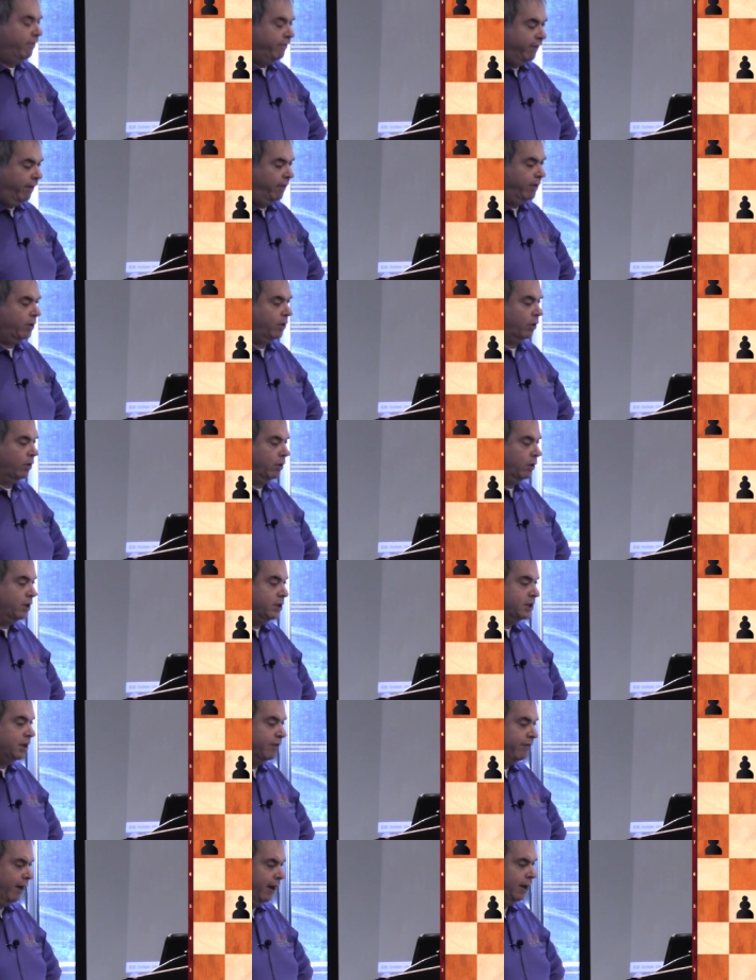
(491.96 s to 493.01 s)
Very good.
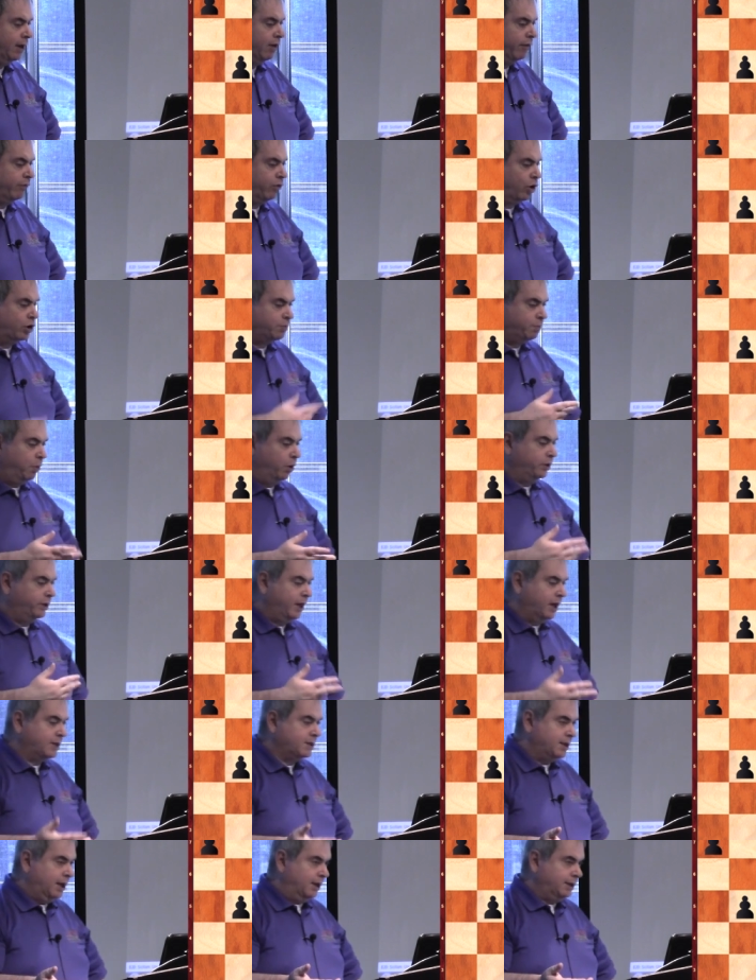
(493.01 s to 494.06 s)
He's inviting, of course, pawn
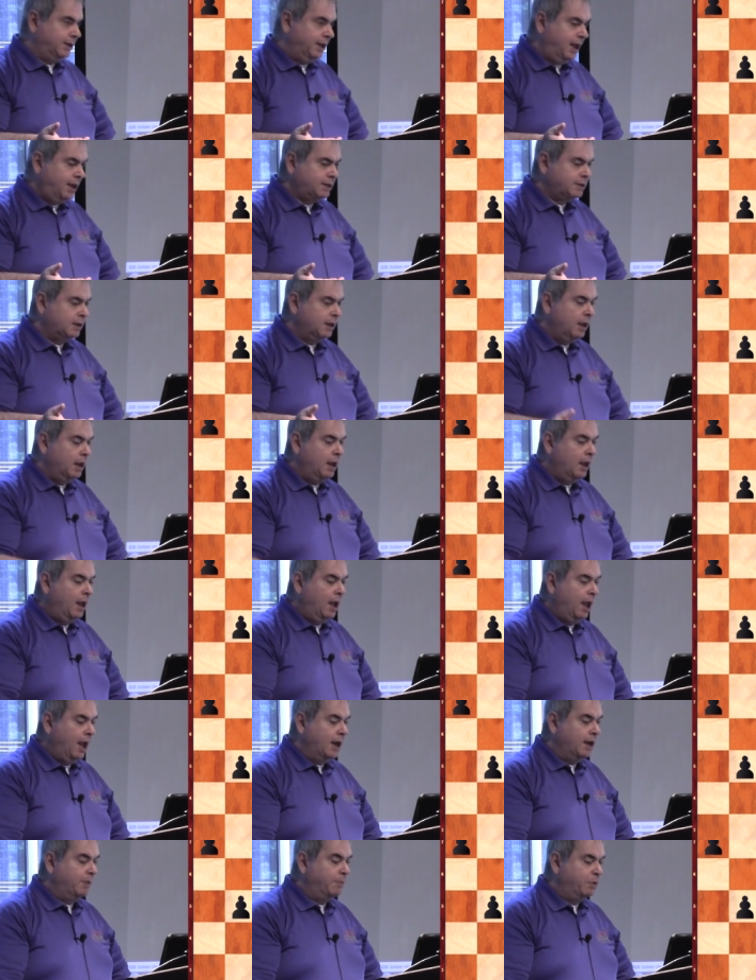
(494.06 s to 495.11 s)
takes, knight takes,
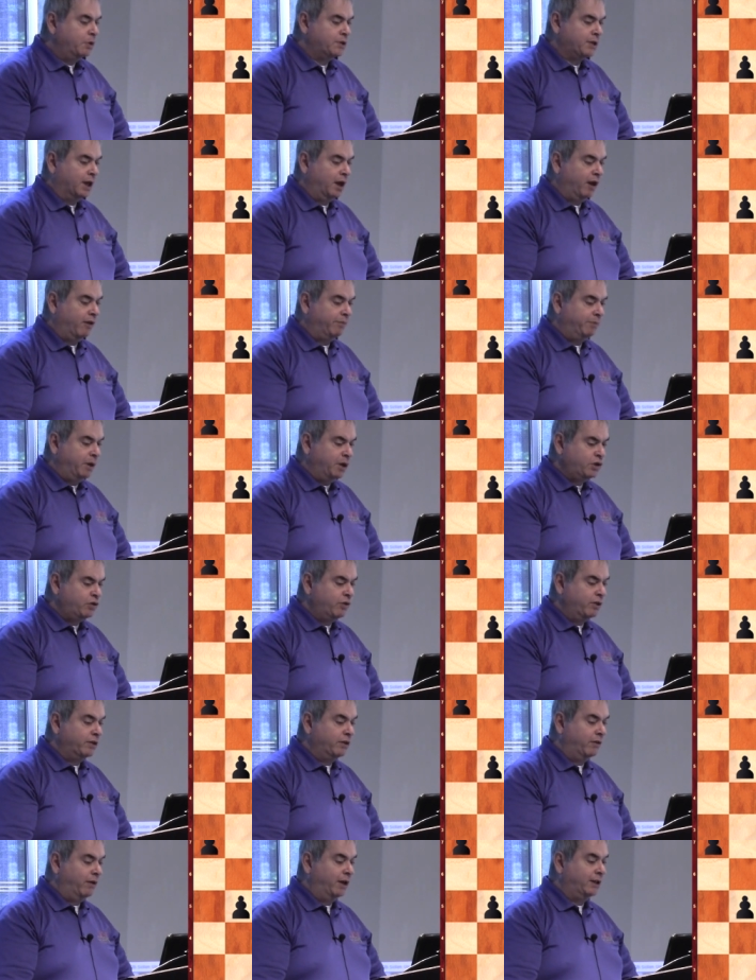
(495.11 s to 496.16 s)
and he puts a lot of pressure.
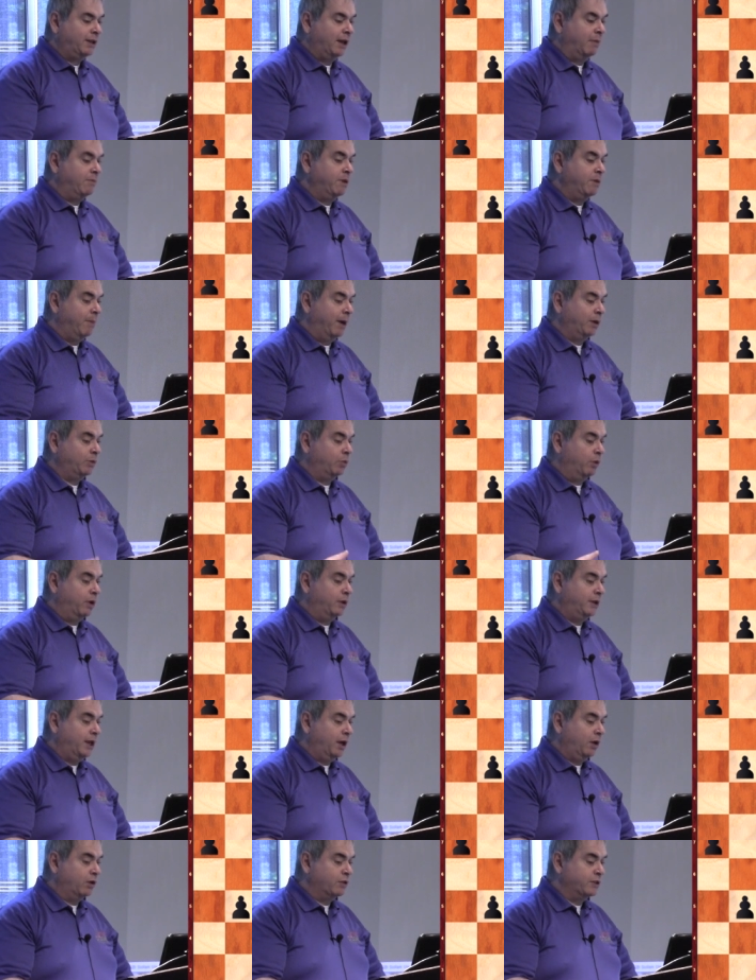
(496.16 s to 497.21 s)
At the right time, he might want
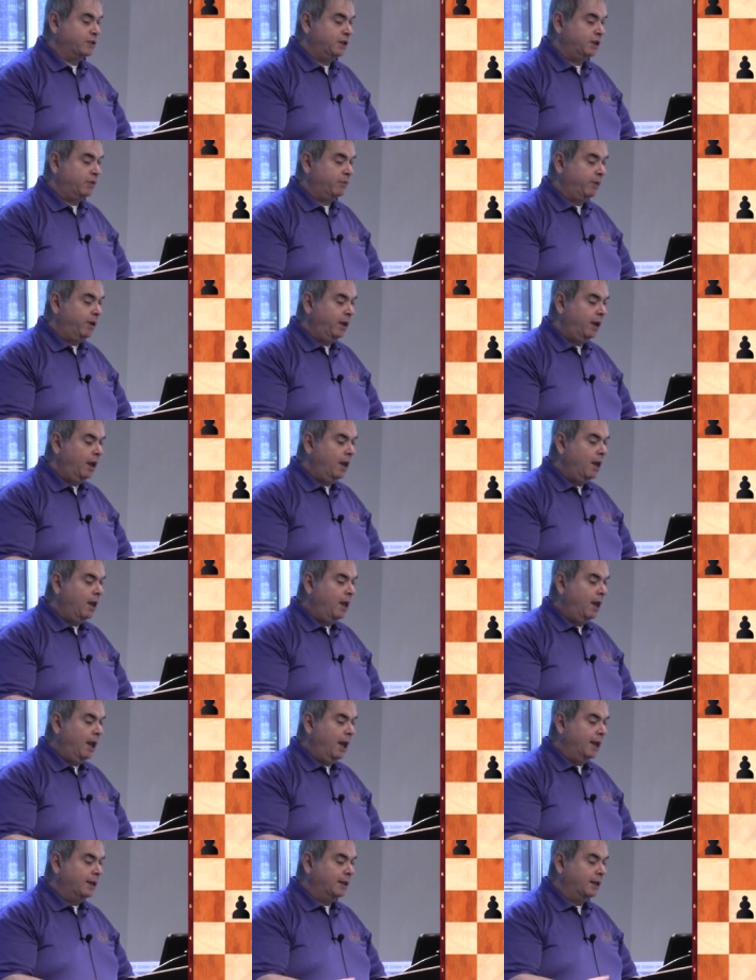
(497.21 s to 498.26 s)
to take on c3,
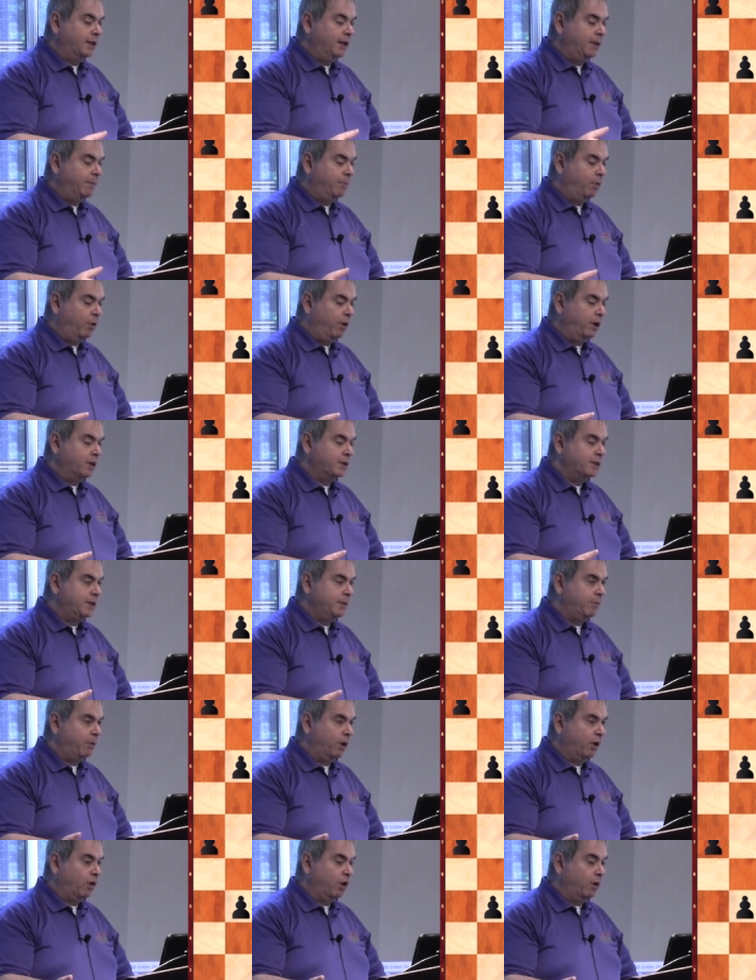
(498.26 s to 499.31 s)
and the d pawn and c
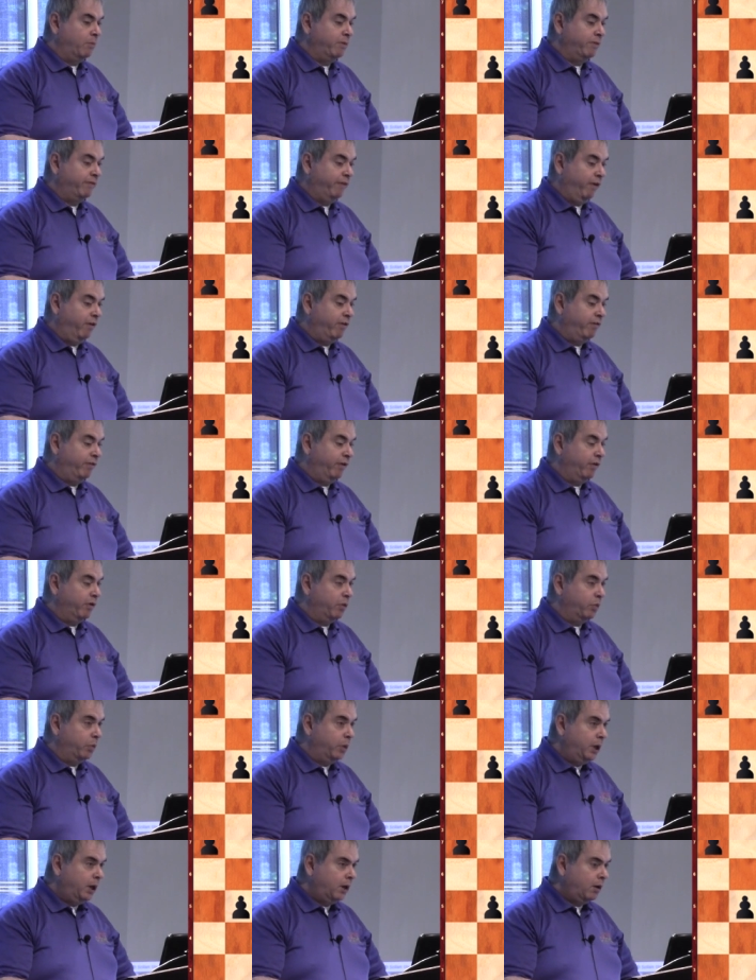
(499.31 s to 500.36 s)
pawn are going to be very, very
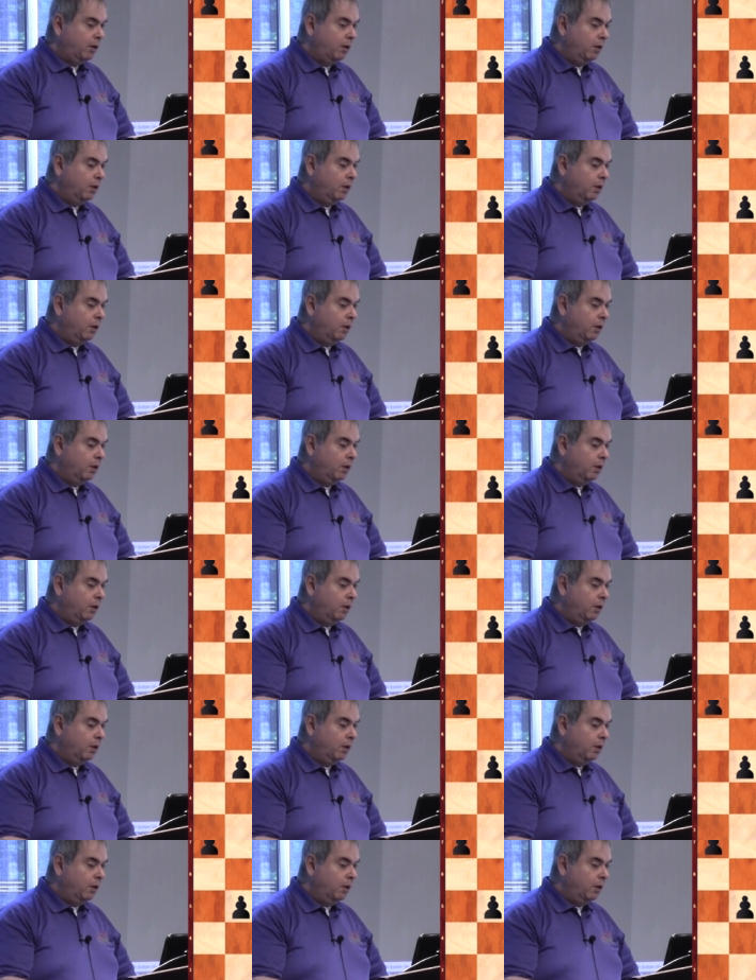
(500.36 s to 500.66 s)
weak.